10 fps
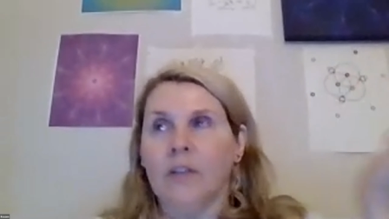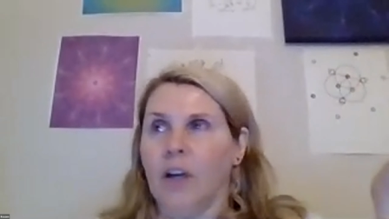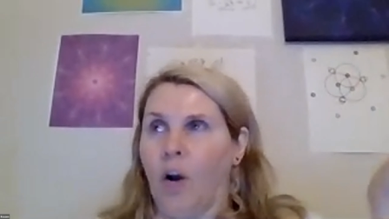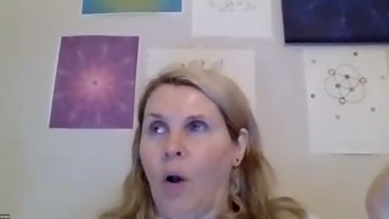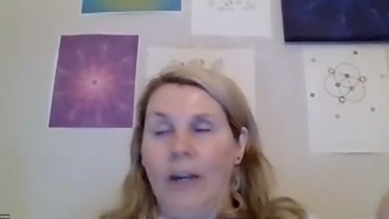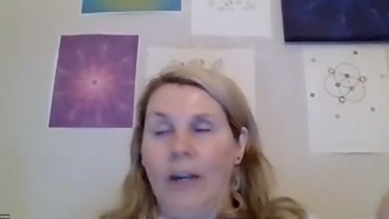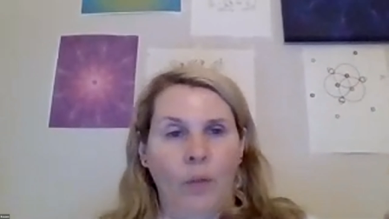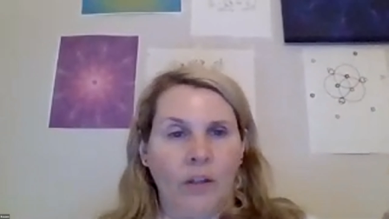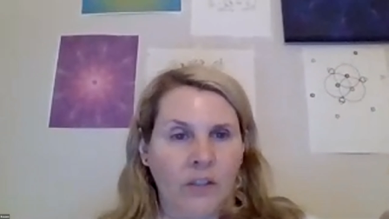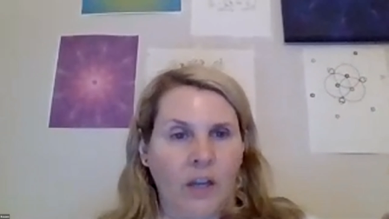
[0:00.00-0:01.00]
I know
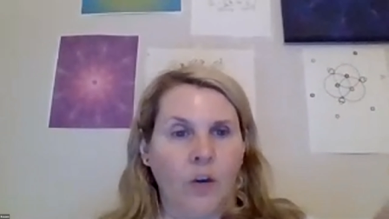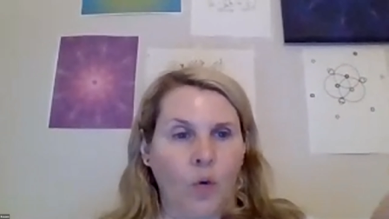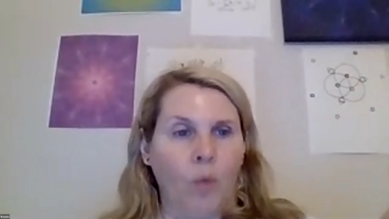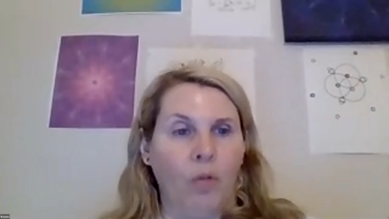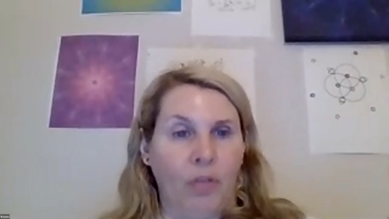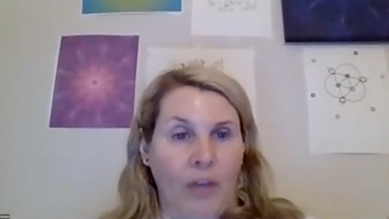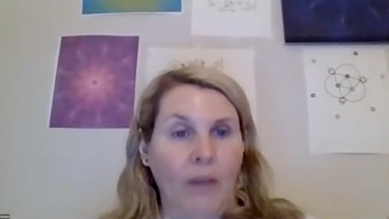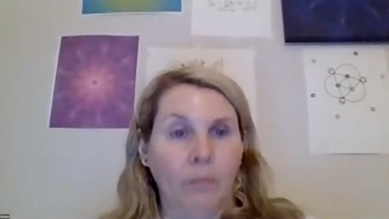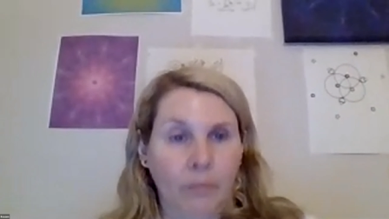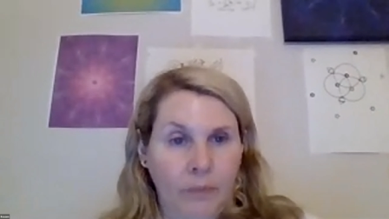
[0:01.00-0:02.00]
that's not a normal thing.